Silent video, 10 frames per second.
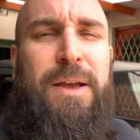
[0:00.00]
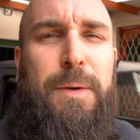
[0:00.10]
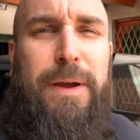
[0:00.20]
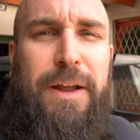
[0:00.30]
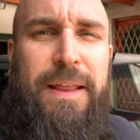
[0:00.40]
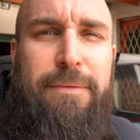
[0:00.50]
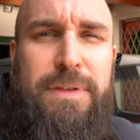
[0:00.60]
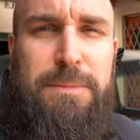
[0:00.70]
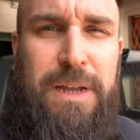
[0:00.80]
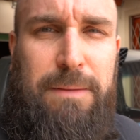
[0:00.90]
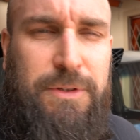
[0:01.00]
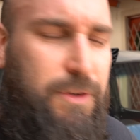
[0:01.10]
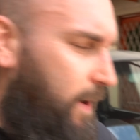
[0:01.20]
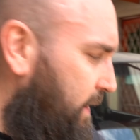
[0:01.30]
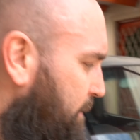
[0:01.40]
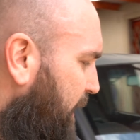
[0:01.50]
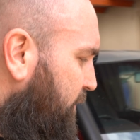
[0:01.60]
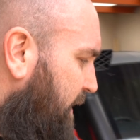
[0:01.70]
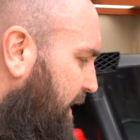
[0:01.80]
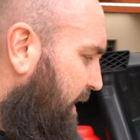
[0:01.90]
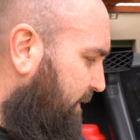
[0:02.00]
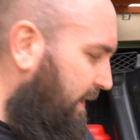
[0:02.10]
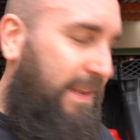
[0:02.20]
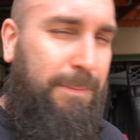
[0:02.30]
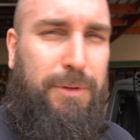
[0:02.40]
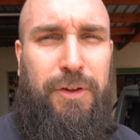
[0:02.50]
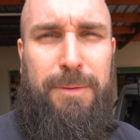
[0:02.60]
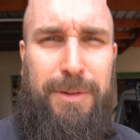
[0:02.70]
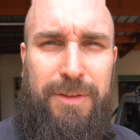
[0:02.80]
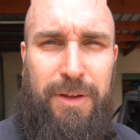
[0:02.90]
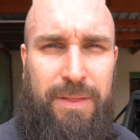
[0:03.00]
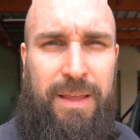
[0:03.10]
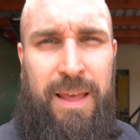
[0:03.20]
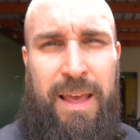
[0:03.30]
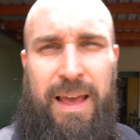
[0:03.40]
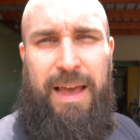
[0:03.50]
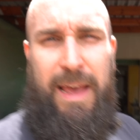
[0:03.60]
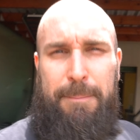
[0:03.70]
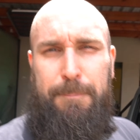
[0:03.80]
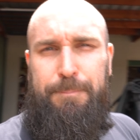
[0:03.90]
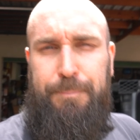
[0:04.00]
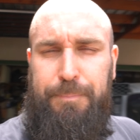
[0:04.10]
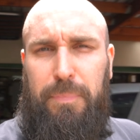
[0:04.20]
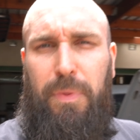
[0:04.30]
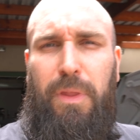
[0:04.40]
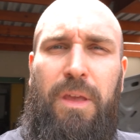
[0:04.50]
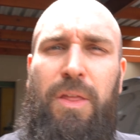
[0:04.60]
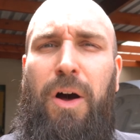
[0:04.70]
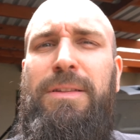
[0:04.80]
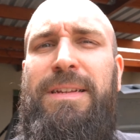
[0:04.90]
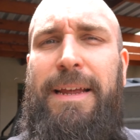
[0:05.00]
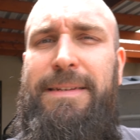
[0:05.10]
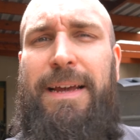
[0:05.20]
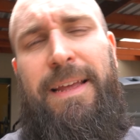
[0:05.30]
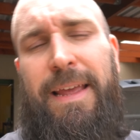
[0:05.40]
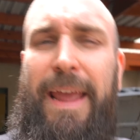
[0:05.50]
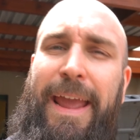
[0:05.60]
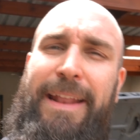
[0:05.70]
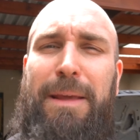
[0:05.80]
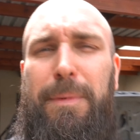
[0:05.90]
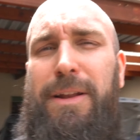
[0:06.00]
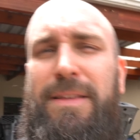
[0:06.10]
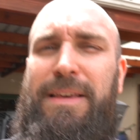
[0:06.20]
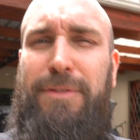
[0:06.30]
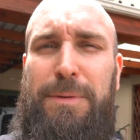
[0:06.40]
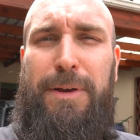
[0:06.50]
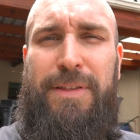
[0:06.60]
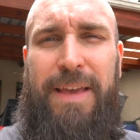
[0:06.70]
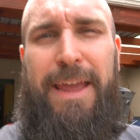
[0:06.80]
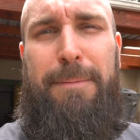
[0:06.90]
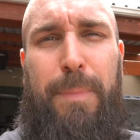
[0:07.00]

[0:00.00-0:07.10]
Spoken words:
We're going to give it some time just to crank the battery. I have cleaned up the terminals on the alternator, and then we're going to see if she works again.